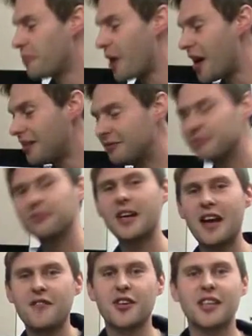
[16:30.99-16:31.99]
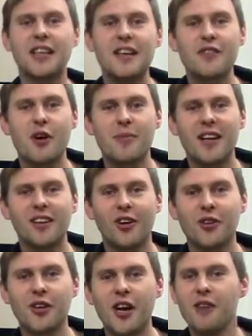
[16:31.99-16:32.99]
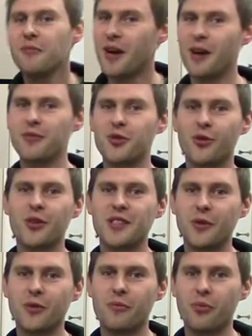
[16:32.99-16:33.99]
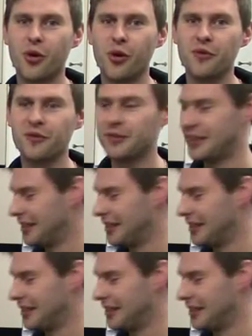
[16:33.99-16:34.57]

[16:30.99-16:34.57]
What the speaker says: But if you can leave it a bit longer, I'm sure it's going to improve.